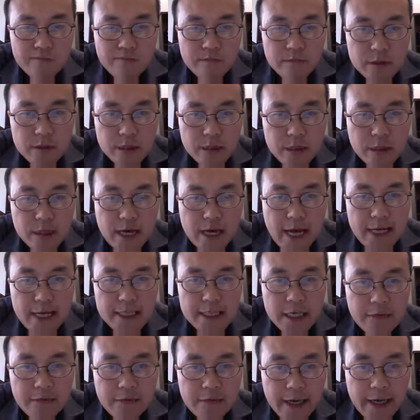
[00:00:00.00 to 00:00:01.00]

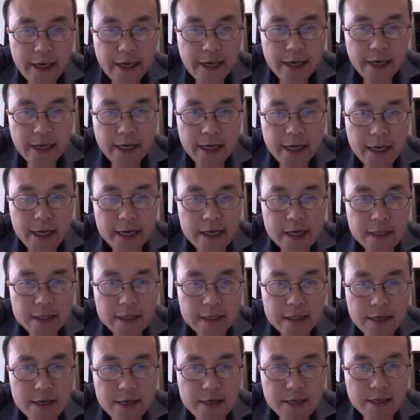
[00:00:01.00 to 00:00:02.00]
collectively
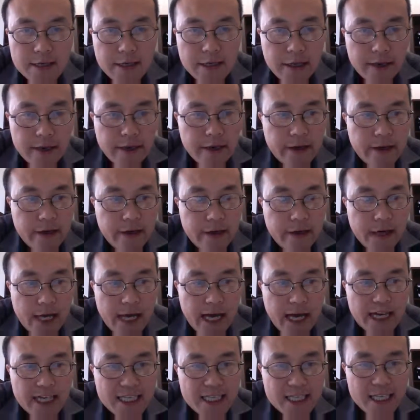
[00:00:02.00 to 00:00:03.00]
sense the
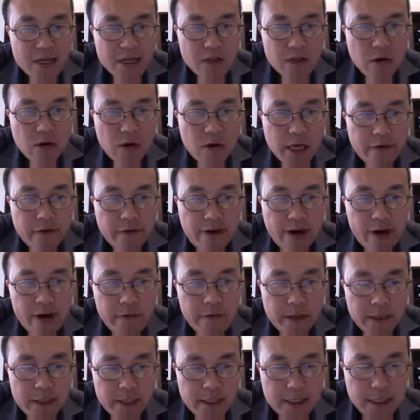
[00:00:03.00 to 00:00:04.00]
external
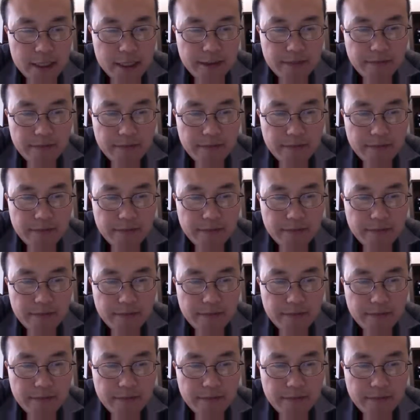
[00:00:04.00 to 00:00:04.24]
environment.